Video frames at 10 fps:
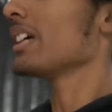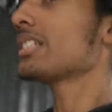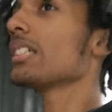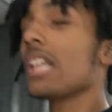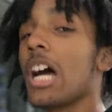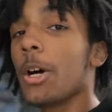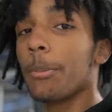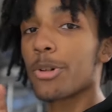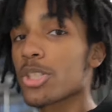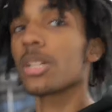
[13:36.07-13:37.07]
it's a lot of
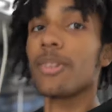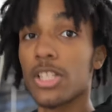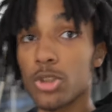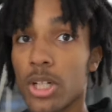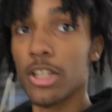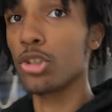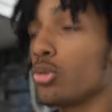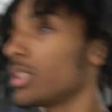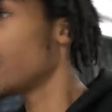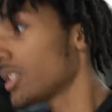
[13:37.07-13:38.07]
more stuff I still gotta do
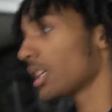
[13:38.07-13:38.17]
to this